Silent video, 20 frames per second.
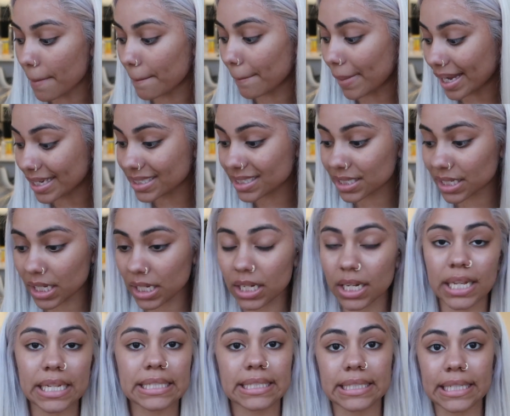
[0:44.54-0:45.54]
My
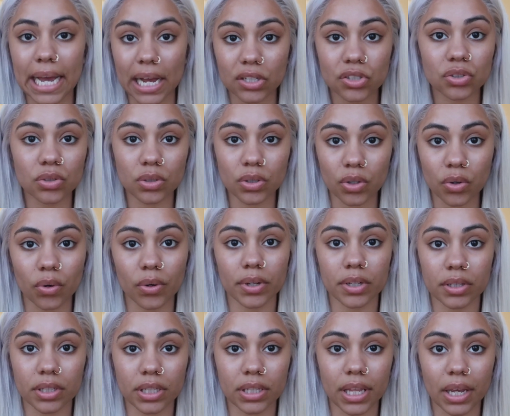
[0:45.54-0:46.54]
skin is naturally oily.